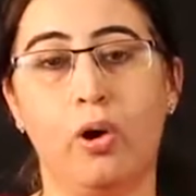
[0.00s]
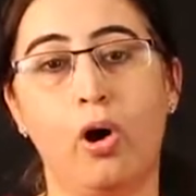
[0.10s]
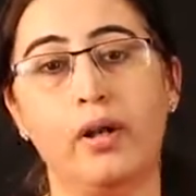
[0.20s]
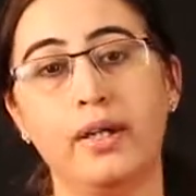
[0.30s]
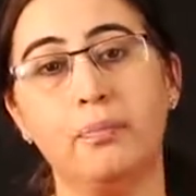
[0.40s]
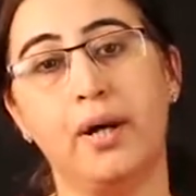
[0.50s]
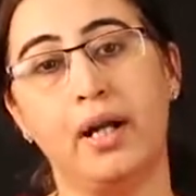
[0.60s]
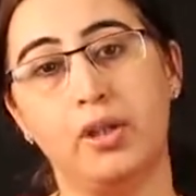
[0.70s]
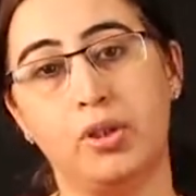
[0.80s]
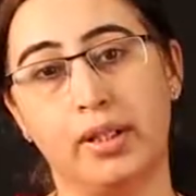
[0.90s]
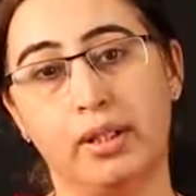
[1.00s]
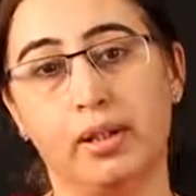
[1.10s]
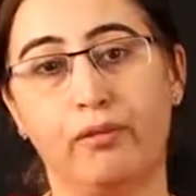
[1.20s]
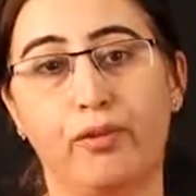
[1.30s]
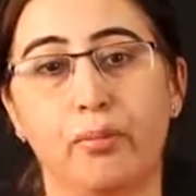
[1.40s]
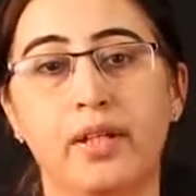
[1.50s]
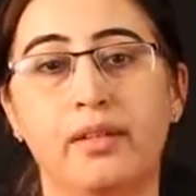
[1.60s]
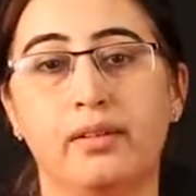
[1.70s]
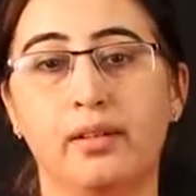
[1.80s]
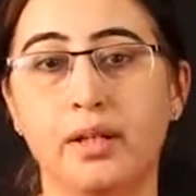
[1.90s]
or in a partial from the
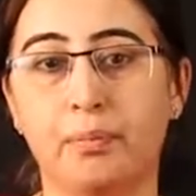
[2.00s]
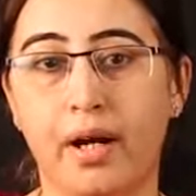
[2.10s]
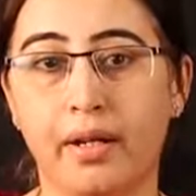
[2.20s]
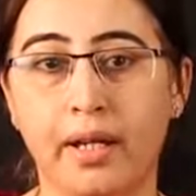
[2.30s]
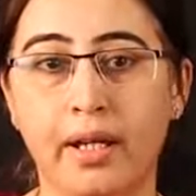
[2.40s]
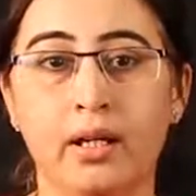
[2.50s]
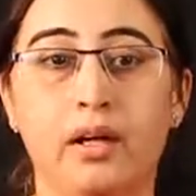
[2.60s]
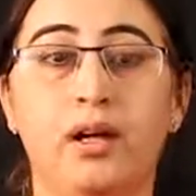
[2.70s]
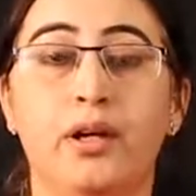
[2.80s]
third party